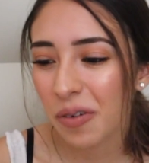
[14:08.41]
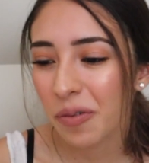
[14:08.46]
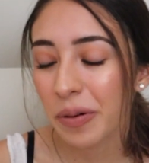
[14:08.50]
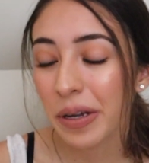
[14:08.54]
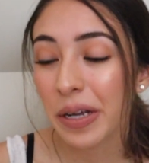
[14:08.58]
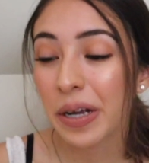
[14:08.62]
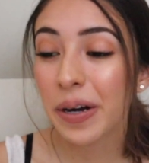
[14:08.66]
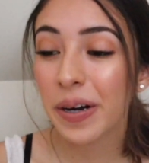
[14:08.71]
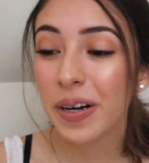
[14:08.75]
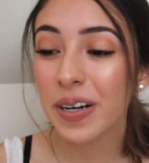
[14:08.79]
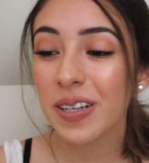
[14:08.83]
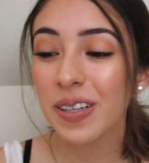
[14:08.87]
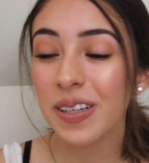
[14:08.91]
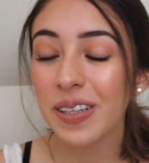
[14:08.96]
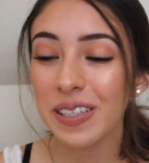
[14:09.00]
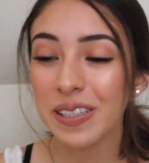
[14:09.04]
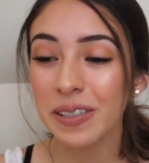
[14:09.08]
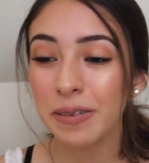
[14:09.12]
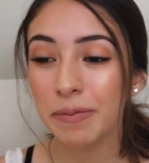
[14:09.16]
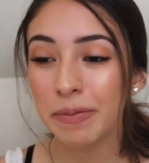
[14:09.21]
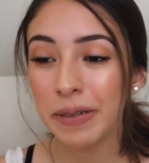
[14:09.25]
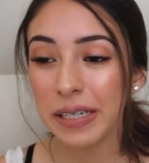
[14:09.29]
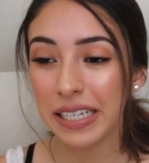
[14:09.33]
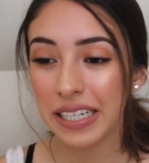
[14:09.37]
we heard a
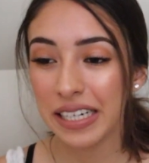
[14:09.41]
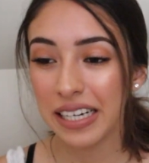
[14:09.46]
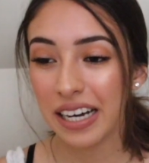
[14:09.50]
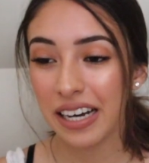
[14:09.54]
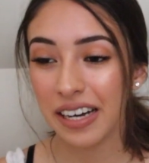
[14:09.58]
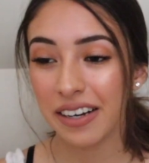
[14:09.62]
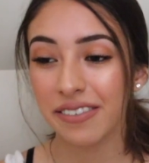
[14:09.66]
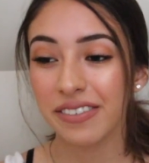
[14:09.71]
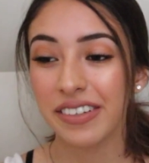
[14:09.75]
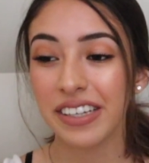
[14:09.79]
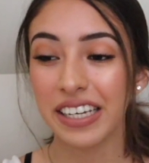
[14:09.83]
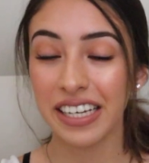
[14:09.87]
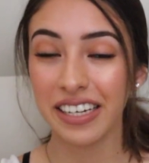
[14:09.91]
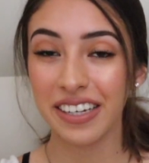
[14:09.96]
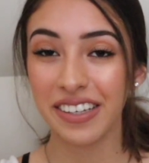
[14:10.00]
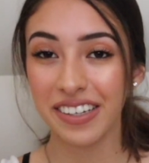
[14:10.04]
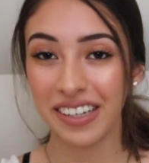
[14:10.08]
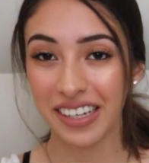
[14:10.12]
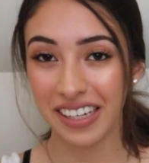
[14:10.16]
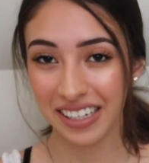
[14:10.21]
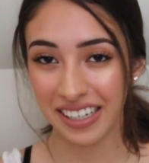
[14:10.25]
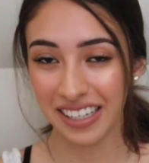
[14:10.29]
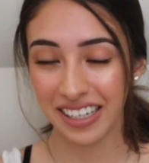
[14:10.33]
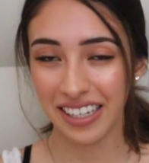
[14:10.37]
little bit of Kid
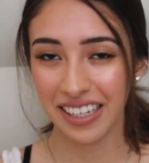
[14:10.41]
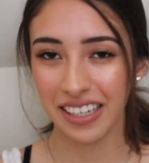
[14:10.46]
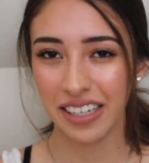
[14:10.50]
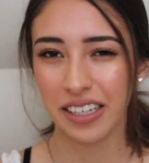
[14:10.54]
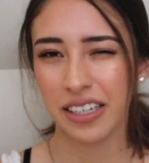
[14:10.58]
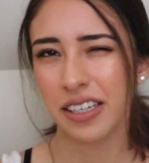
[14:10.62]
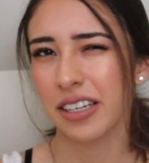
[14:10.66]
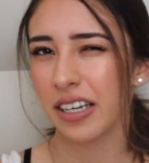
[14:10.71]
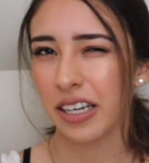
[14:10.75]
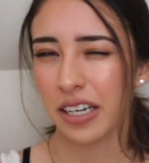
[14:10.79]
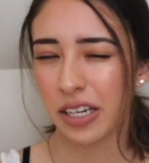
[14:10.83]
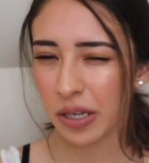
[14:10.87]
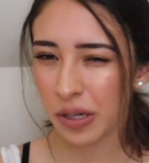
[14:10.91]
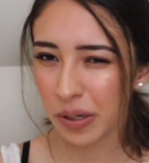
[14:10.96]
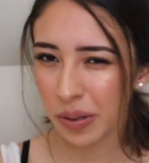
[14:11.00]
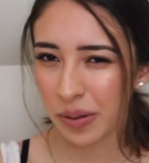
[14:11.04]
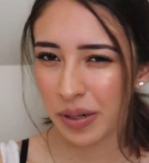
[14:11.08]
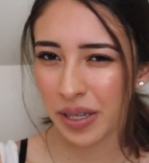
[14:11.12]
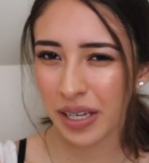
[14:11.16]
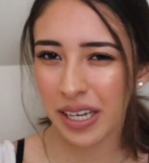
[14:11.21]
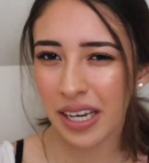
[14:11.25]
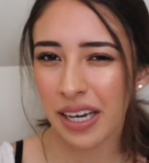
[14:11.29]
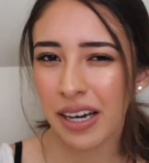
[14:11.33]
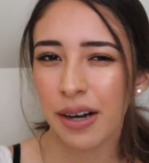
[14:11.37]

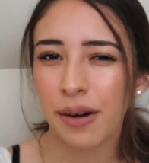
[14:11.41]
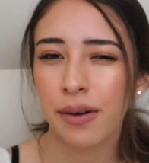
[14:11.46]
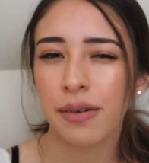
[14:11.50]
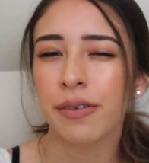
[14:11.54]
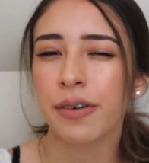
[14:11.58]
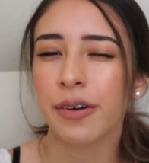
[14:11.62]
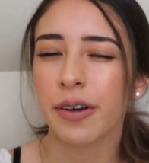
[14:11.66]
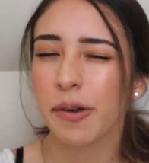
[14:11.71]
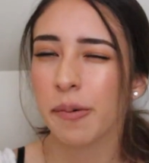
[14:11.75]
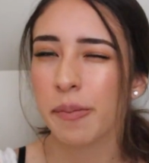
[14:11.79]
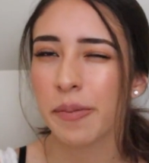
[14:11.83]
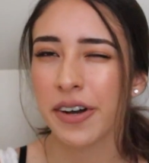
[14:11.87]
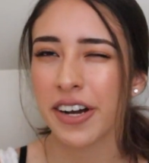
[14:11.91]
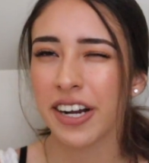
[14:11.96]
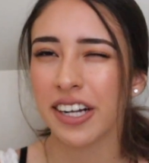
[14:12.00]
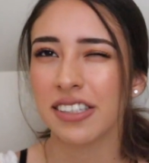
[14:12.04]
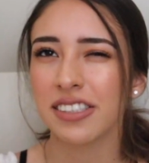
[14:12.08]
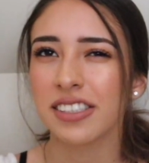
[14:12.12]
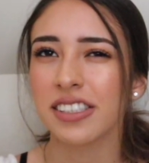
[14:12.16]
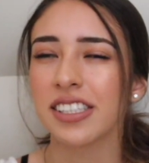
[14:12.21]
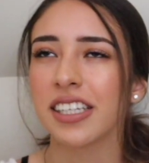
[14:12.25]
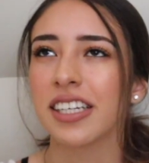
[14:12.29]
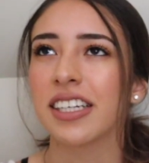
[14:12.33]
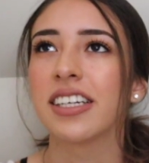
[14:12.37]
Cudi, however you
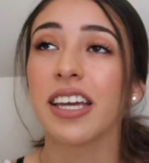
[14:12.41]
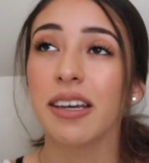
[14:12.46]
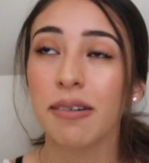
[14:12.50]
pronounce it.